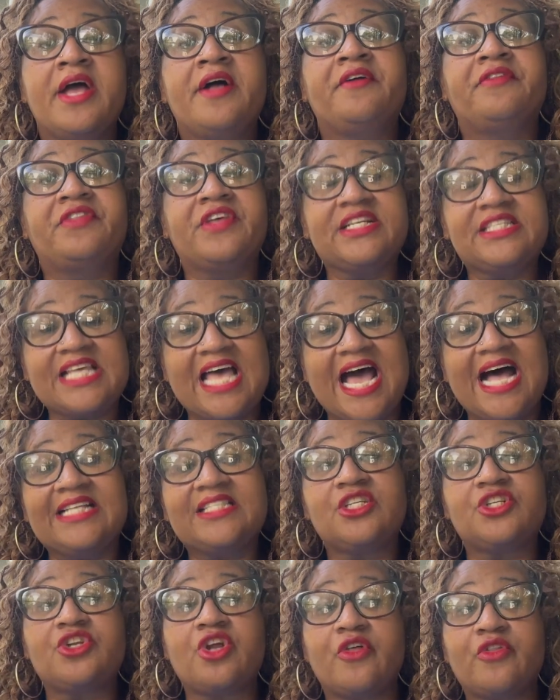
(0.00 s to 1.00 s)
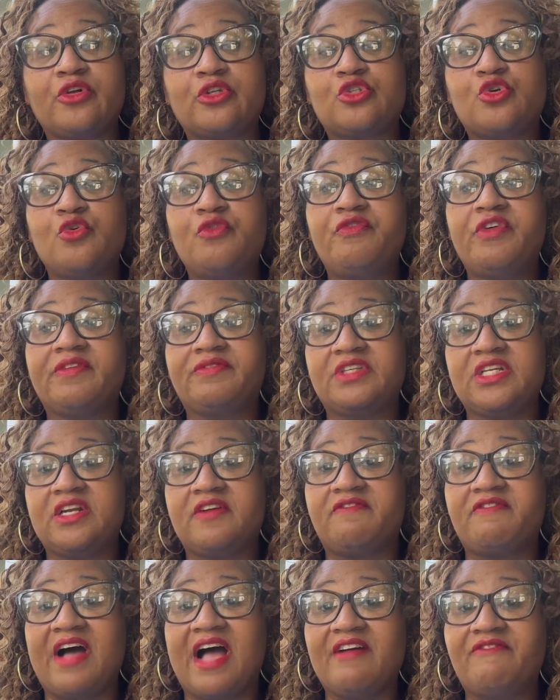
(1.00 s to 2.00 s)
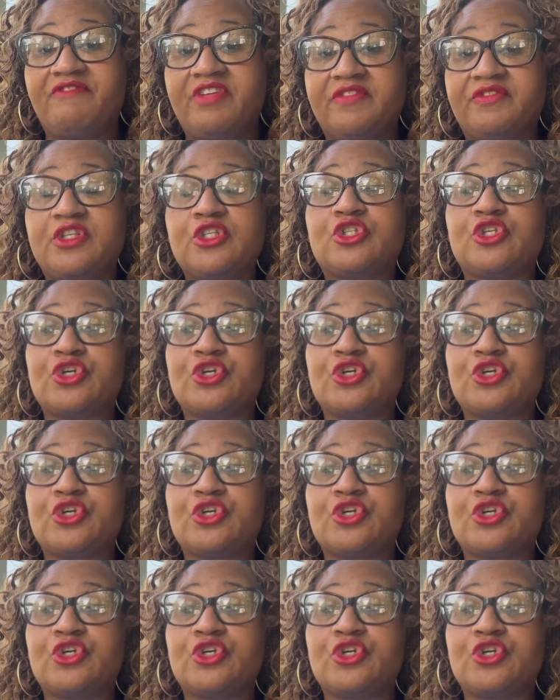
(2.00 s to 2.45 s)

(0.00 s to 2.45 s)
This adds another $250 to $550